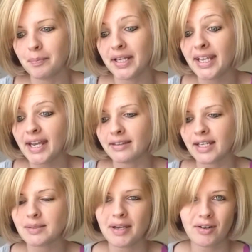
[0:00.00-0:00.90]
But yeah,
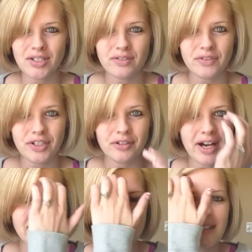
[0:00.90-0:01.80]
that's my question for you
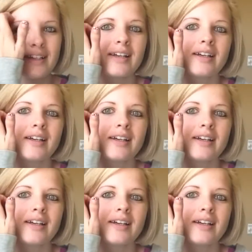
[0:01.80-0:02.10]
guys.